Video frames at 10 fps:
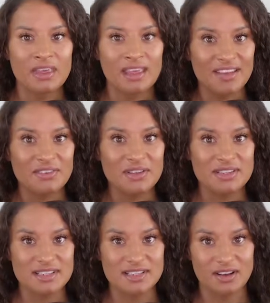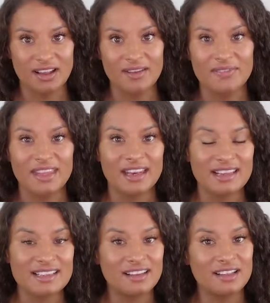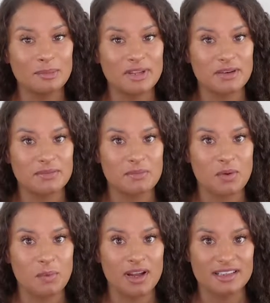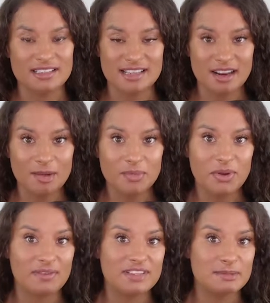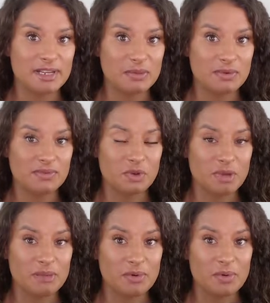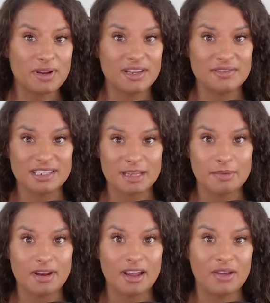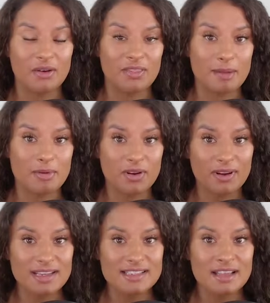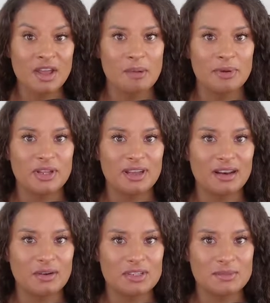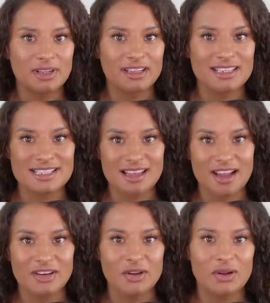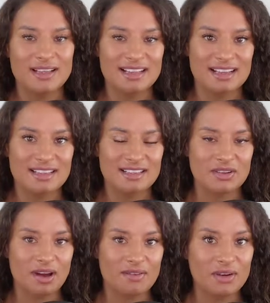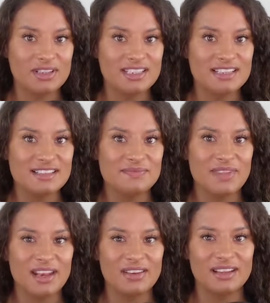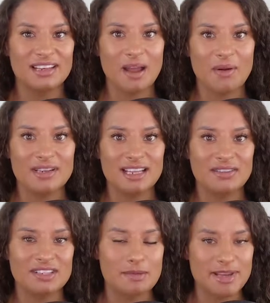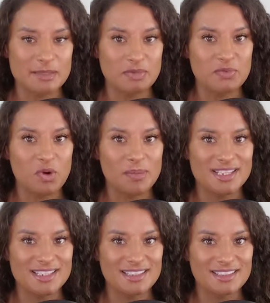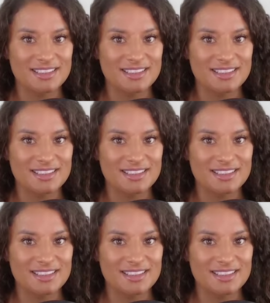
If you use a scholar, it is a little bit of more work to set up, you have to speak to a few people and you have to keep an eye on their progress, but you can ultimately decide who has access to your Aavegotchis and you can narrow it down to the best performers.